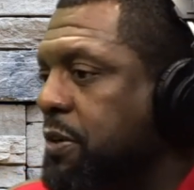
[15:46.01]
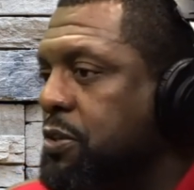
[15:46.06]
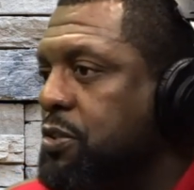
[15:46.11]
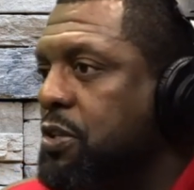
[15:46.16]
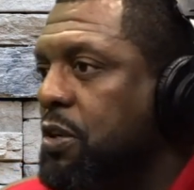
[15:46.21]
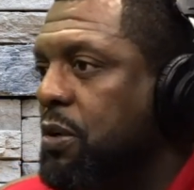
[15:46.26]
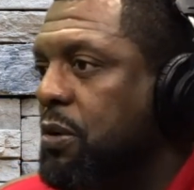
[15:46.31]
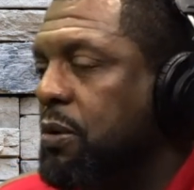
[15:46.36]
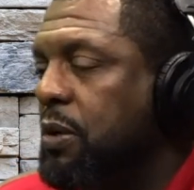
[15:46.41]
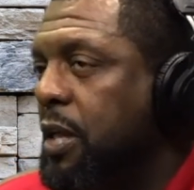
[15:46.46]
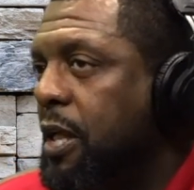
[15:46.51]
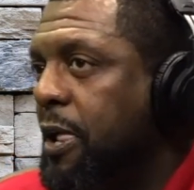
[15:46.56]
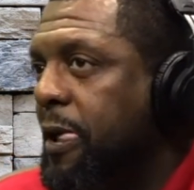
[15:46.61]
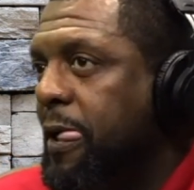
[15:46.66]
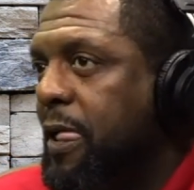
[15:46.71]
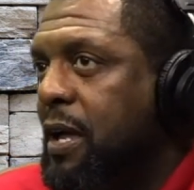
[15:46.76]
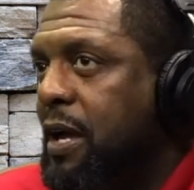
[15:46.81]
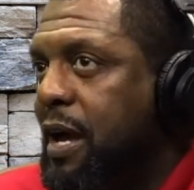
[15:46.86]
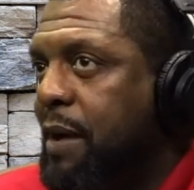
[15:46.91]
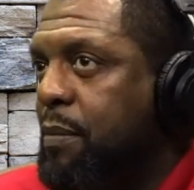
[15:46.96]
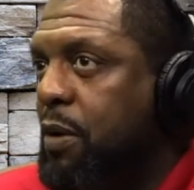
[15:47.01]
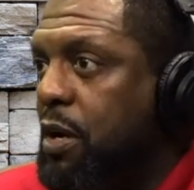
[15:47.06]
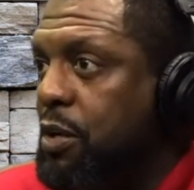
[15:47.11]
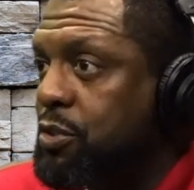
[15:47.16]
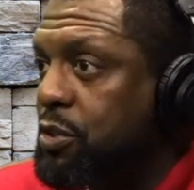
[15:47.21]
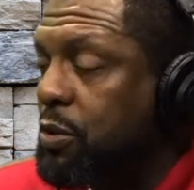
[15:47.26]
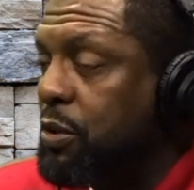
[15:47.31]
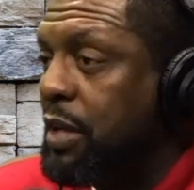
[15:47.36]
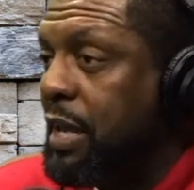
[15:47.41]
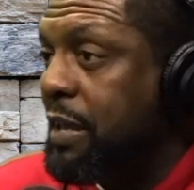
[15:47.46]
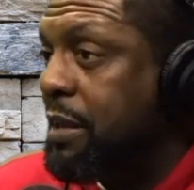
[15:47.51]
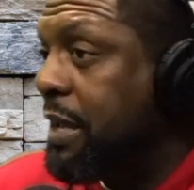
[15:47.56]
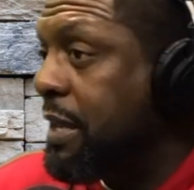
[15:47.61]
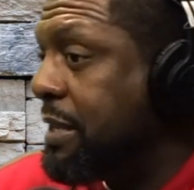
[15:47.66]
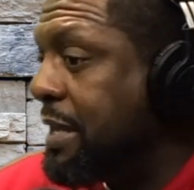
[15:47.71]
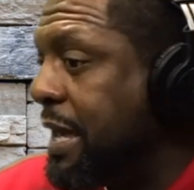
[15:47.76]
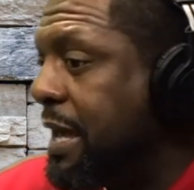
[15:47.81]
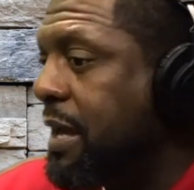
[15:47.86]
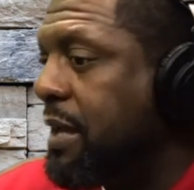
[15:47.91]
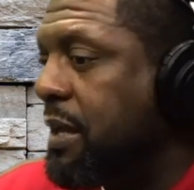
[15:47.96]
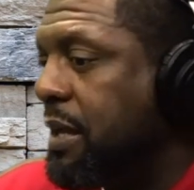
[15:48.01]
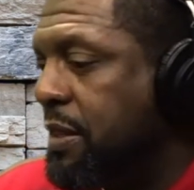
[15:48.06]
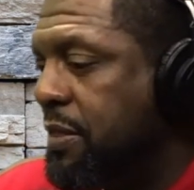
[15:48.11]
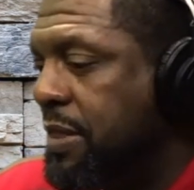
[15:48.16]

So I'm also in that